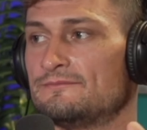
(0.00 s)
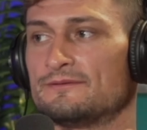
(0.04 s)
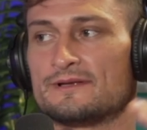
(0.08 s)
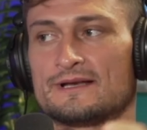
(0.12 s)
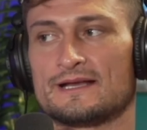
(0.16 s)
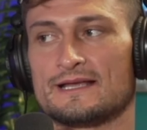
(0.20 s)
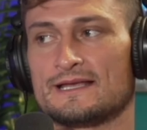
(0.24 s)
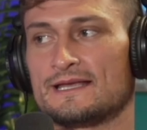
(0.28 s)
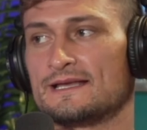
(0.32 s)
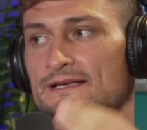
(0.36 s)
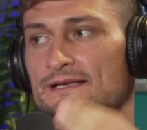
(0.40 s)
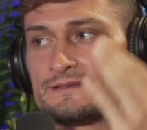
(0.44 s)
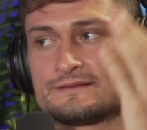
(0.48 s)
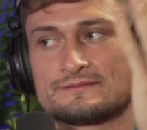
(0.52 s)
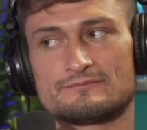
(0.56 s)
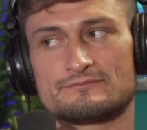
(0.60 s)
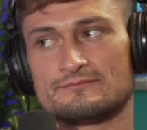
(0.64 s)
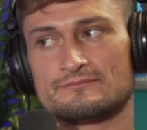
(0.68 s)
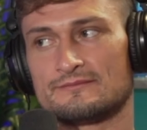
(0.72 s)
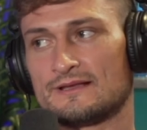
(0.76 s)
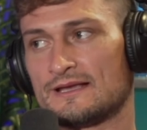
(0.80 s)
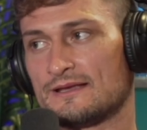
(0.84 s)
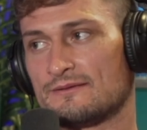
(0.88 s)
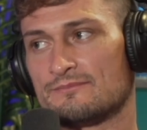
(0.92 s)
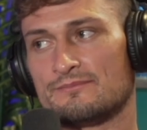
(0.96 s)
but I guess
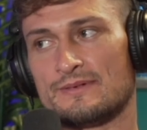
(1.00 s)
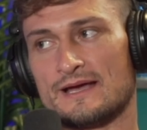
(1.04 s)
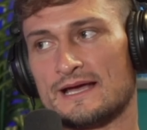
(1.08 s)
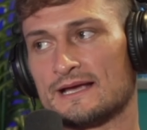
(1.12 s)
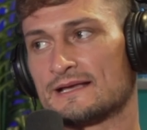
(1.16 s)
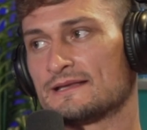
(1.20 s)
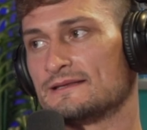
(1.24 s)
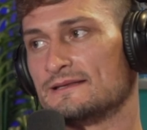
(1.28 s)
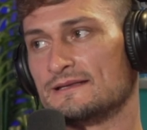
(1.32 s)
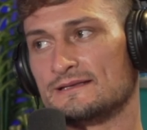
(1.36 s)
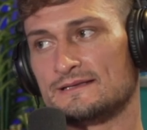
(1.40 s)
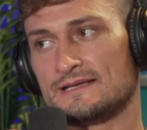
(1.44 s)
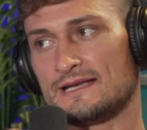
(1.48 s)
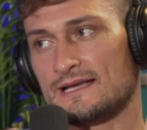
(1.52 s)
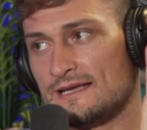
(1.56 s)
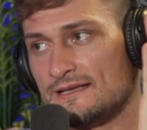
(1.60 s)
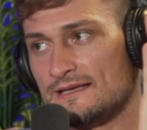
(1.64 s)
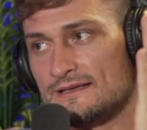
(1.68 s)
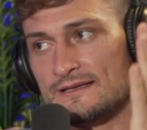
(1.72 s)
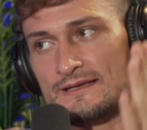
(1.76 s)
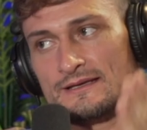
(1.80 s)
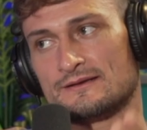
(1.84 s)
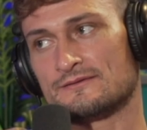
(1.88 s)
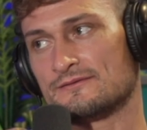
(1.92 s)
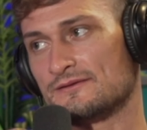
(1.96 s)
like back in the day
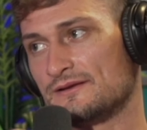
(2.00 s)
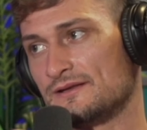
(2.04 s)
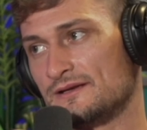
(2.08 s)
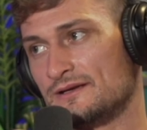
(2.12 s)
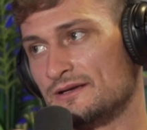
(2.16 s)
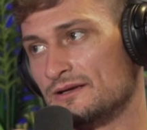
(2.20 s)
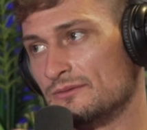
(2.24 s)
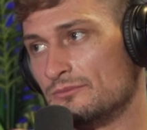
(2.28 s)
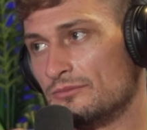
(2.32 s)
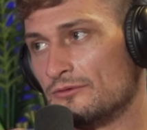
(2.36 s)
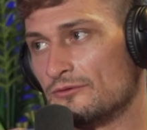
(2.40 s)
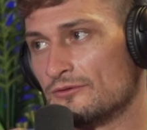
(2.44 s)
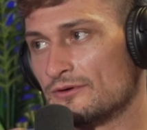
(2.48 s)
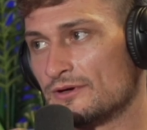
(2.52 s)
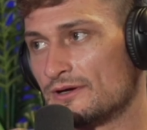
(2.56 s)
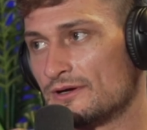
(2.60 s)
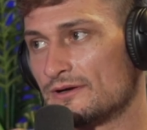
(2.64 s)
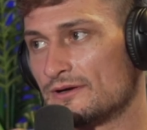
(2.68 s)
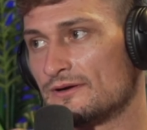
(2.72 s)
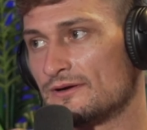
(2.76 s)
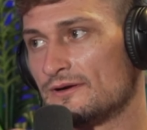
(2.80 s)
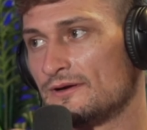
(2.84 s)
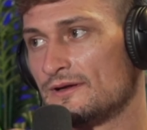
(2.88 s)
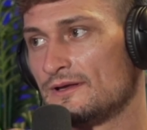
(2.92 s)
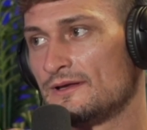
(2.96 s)
they created a
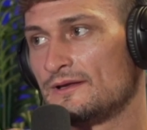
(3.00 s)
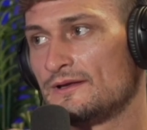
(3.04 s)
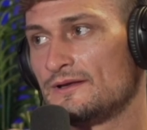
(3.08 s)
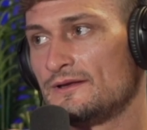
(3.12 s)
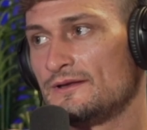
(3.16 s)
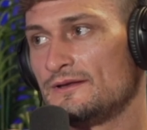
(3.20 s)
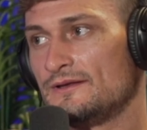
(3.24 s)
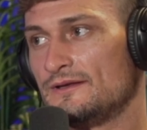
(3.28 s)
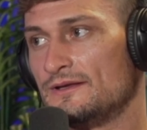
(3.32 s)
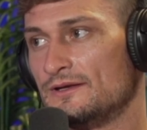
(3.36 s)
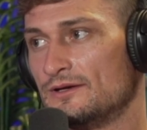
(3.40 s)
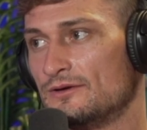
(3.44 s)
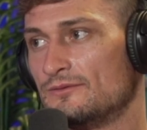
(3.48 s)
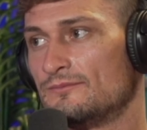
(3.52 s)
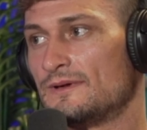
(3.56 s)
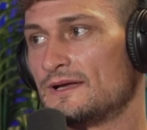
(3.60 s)
border, you know, yeah.